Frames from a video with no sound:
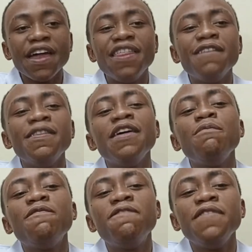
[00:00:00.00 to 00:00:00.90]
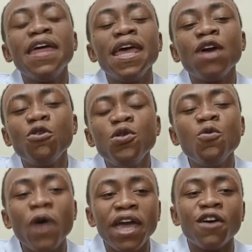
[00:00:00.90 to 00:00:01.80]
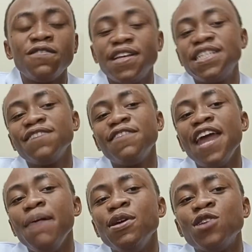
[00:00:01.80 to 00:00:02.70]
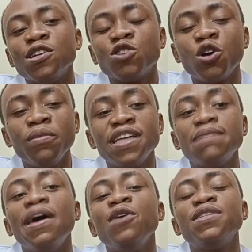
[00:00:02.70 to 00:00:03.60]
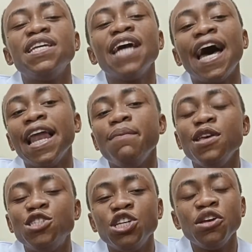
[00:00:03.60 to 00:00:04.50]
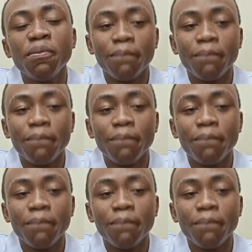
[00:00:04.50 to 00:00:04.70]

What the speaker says: The good way of testing for diabetes at home is by using RBG